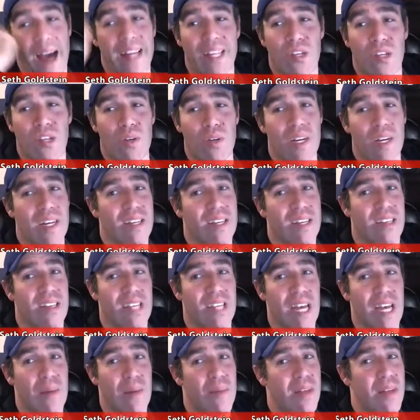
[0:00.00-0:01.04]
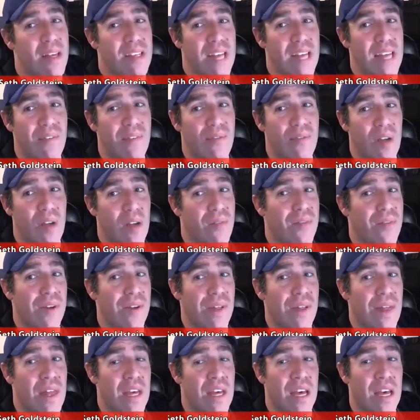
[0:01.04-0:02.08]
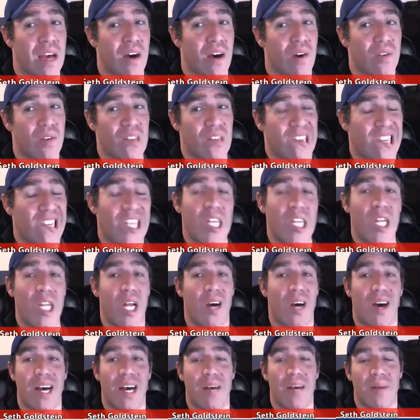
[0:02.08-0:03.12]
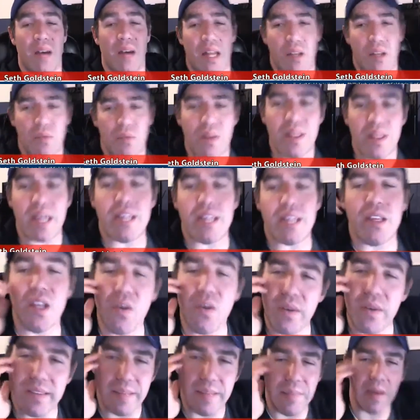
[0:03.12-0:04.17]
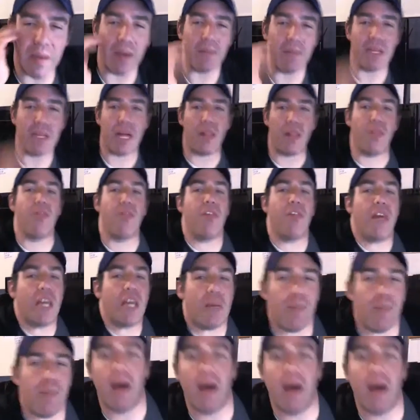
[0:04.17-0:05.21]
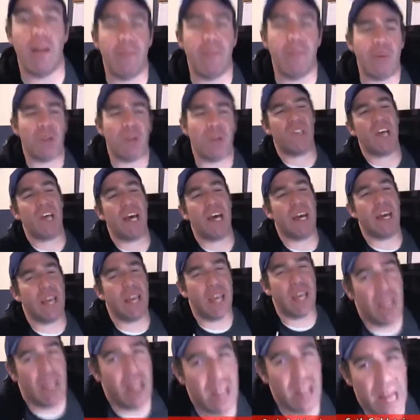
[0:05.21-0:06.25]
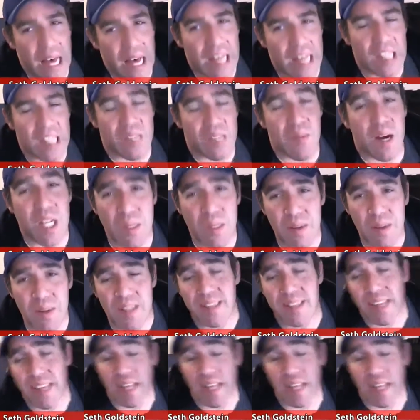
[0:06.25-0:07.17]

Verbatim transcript: treat the same thing as everything else. You know, I, one thing I do is I mean I may not think about it per se as much. I might say